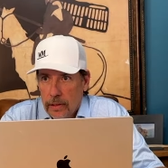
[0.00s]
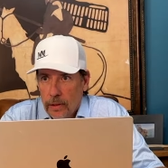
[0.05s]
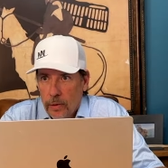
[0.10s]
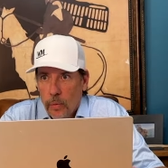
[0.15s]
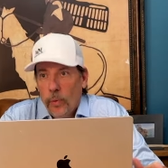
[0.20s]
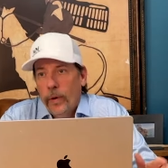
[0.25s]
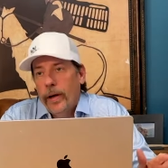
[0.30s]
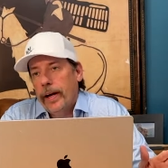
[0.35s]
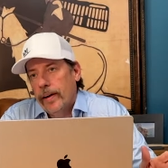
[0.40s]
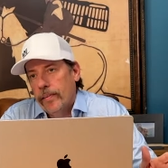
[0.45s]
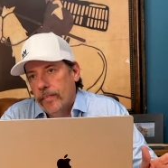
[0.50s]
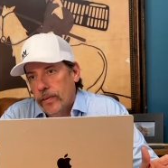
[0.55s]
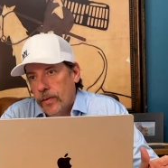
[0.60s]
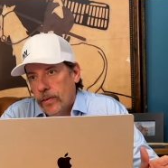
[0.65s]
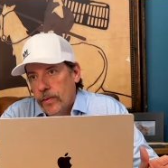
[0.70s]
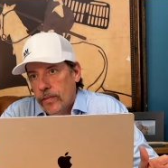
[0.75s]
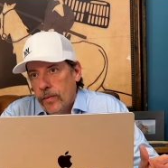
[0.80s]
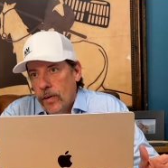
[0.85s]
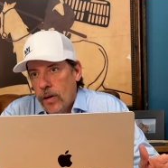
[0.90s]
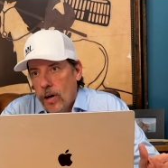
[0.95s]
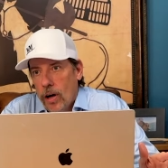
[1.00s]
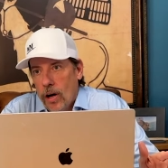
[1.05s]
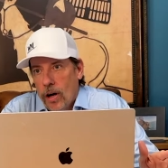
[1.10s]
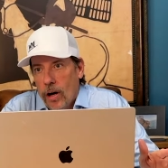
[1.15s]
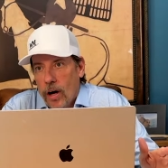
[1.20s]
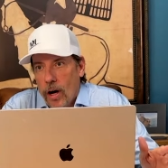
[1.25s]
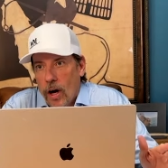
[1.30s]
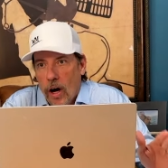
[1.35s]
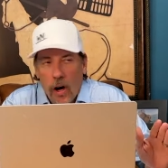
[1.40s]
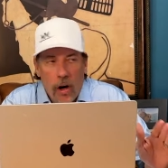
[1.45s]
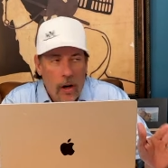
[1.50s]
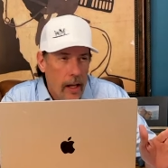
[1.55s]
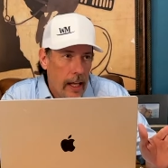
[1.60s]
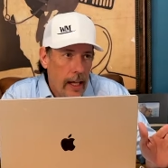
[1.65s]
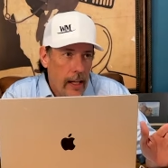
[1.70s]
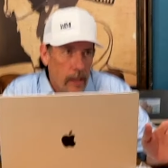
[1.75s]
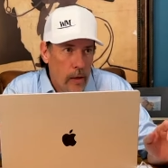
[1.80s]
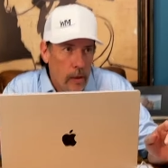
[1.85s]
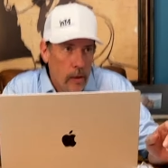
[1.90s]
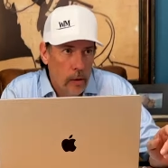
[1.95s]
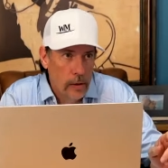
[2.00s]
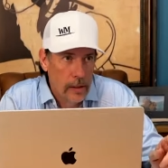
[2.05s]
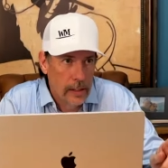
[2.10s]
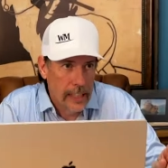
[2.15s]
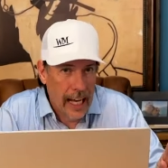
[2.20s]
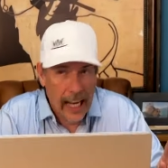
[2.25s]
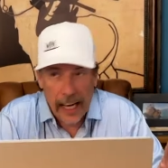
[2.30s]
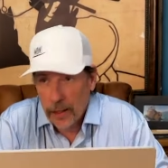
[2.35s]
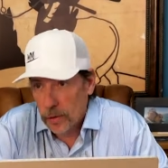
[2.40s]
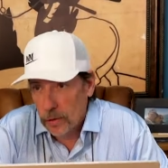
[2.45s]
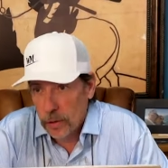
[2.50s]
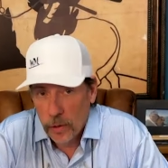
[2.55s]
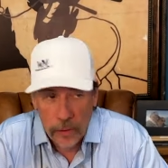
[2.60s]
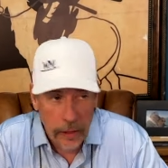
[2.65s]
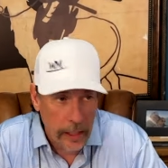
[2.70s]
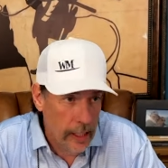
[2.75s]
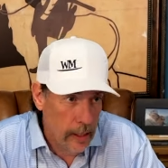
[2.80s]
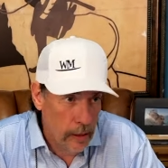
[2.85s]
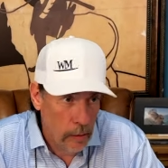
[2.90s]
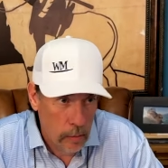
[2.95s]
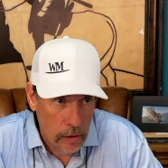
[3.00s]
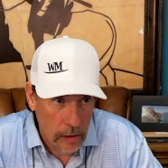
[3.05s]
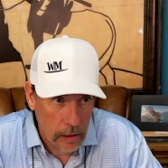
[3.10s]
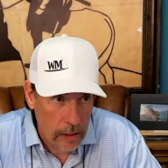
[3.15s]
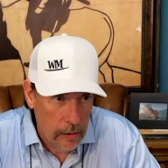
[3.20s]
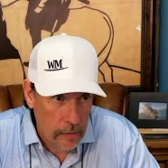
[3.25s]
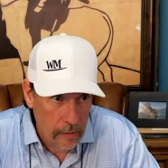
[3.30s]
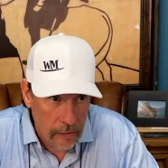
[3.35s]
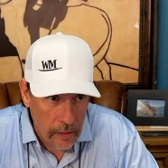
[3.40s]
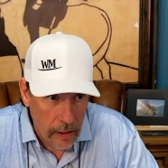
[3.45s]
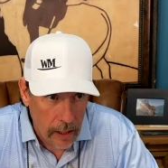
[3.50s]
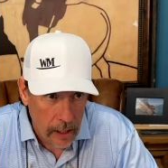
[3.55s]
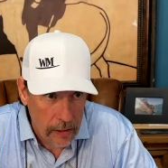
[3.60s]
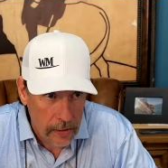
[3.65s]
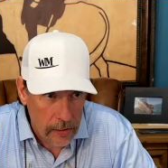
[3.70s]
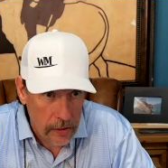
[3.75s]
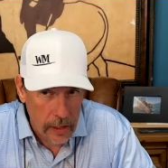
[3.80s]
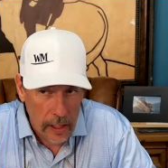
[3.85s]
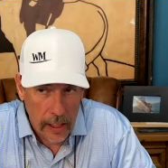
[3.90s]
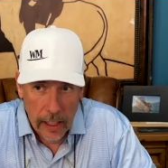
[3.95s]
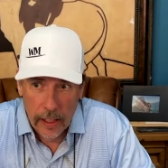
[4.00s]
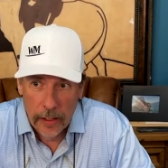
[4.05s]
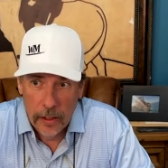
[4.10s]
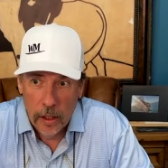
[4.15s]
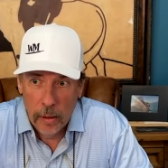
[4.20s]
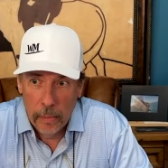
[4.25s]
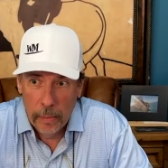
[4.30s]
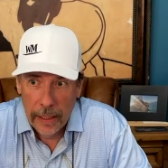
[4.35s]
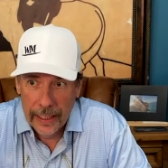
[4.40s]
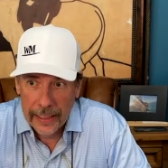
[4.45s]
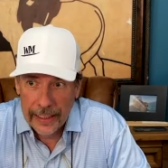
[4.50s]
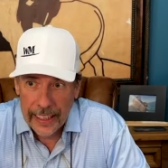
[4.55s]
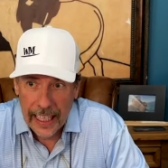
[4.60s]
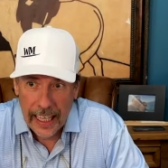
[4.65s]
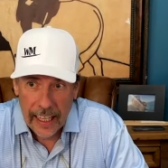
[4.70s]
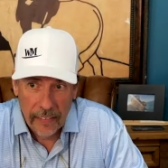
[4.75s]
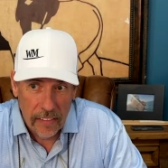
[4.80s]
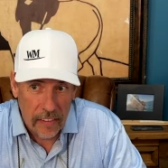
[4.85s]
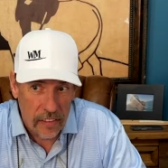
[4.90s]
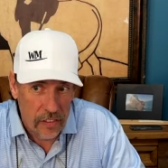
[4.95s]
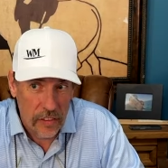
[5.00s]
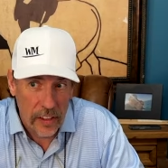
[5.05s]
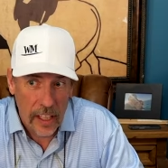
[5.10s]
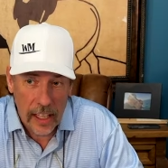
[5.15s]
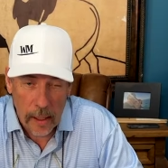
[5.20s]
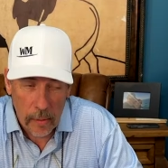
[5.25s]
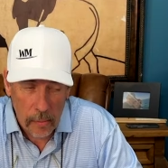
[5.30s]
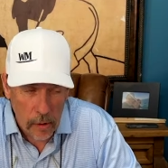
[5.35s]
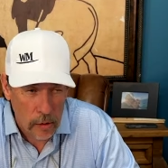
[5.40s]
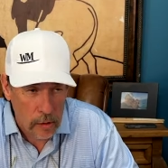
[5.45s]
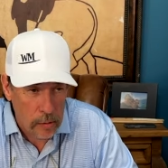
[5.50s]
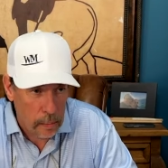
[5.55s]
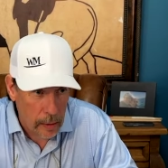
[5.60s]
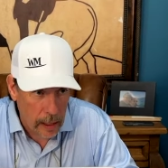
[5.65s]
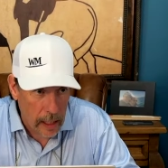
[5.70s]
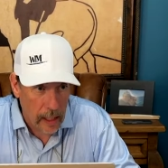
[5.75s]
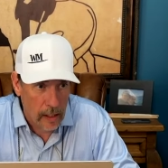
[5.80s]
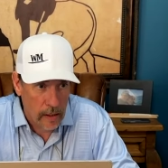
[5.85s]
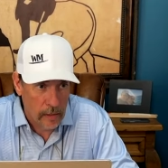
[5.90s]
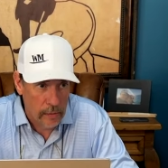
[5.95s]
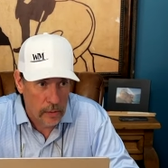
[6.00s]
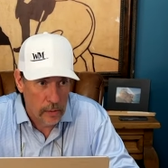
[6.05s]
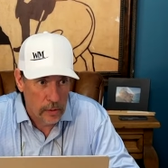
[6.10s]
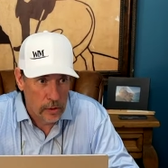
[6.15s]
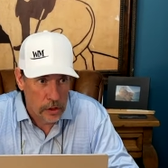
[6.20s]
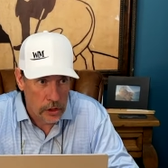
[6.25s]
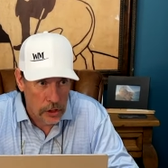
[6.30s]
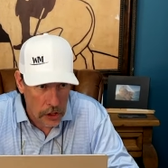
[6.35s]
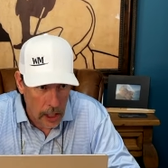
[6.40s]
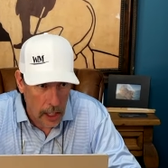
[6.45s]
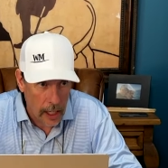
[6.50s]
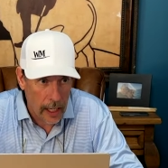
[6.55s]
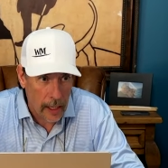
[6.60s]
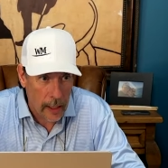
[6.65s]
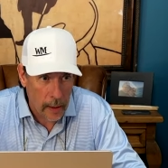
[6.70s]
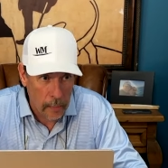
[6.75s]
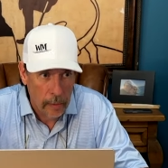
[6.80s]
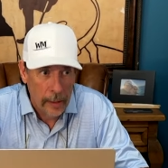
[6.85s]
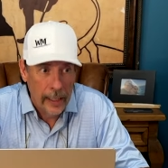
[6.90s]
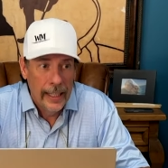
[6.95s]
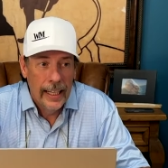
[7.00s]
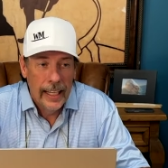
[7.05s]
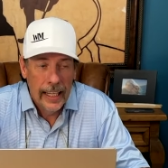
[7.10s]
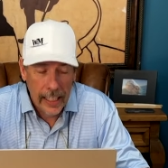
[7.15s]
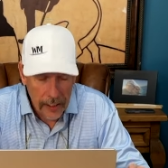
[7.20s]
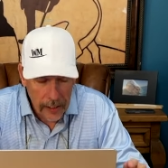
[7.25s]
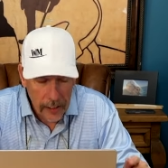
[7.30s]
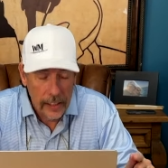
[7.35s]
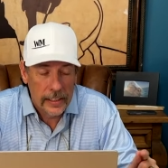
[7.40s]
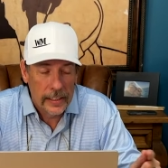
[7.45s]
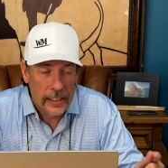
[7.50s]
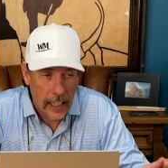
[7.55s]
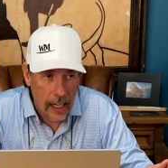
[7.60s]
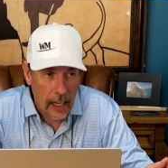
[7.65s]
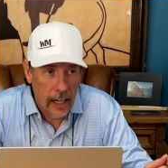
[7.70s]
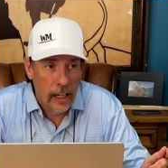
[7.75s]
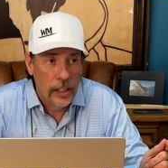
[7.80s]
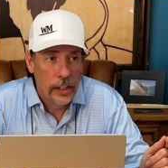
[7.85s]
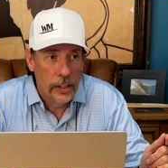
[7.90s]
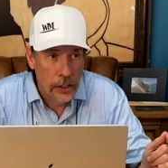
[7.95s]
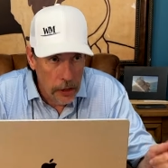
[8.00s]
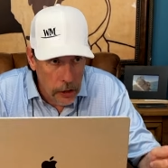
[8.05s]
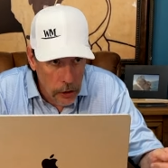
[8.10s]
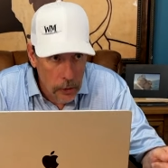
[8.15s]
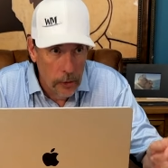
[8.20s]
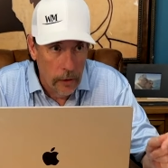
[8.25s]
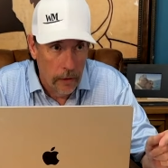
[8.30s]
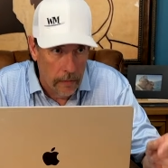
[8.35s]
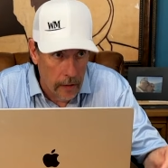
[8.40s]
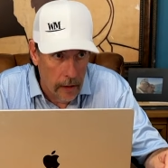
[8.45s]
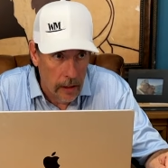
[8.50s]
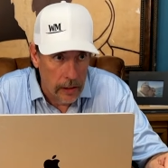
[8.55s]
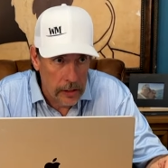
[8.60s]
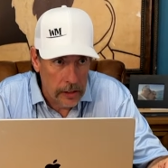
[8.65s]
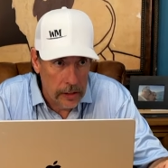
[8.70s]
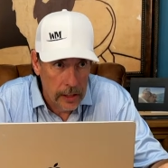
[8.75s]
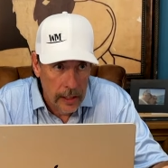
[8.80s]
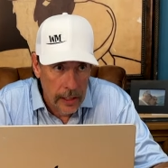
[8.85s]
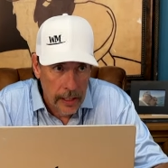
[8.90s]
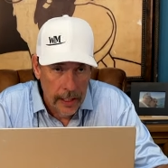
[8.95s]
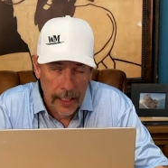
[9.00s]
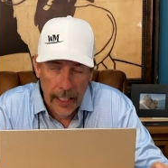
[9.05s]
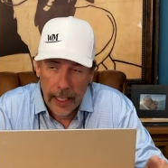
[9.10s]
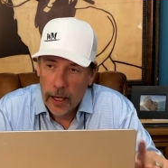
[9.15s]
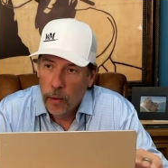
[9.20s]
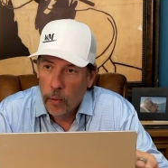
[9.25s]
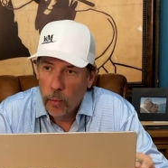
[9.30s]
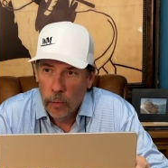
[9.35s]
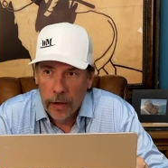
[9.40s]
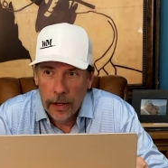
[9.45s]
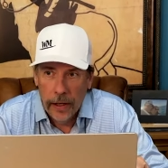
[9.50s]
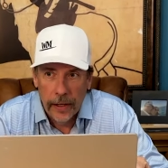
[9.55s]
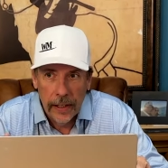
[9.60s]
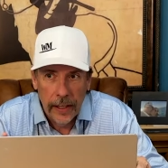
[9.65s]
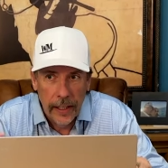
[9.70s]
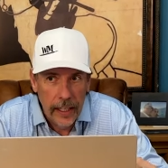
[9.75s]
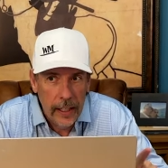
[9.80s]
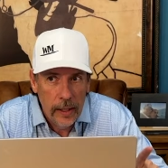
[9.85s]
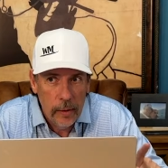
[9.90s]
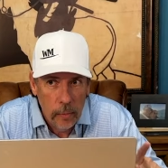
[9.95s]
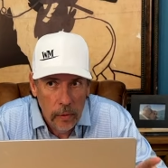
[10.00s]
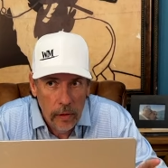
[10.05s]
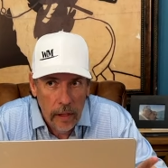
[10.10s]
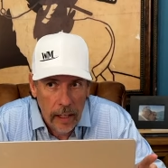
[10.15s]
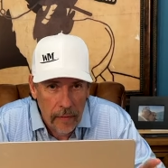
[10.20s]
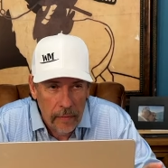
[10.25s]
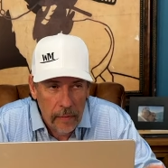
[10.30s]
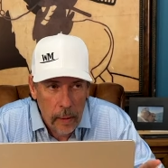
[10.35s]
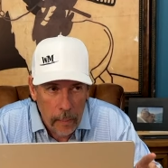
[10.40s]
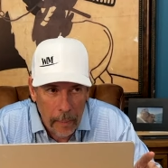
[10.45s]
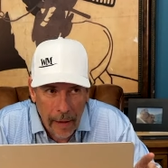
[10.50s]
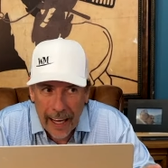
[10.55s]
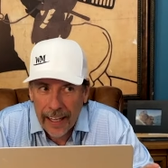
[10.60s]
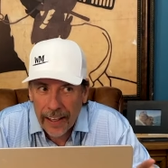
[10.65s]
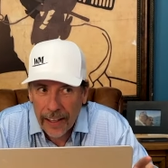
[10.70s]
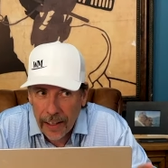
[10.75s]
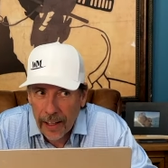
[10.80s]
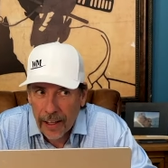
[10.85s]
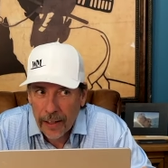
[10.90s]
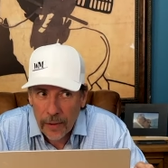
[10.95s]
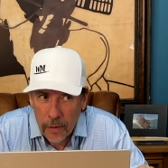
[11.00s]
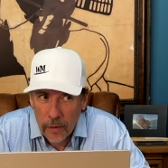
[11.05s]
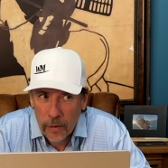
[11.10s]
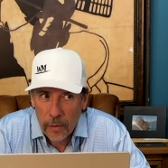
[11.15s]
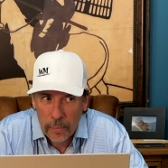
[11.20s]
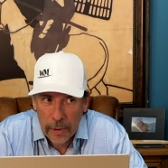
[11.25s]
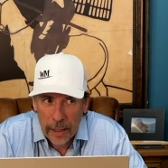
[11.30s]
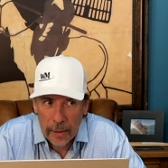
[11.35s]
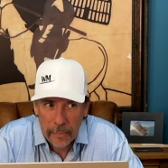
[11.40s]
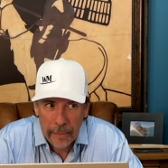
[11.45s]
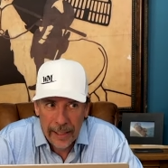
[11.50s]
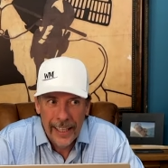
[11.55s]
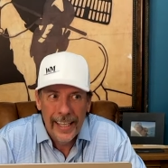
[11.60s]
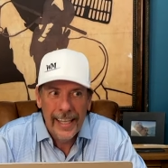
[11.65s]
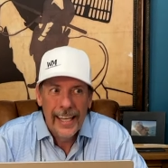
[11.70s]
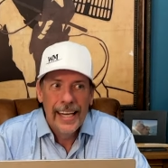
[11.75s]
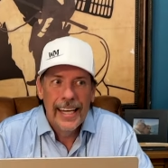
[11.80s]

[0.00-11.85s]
Whatever. All I know is I don't know either one of them fellas, and they're about to have the second most powerful job in the entire universe. Now, what neither one of you might not know about me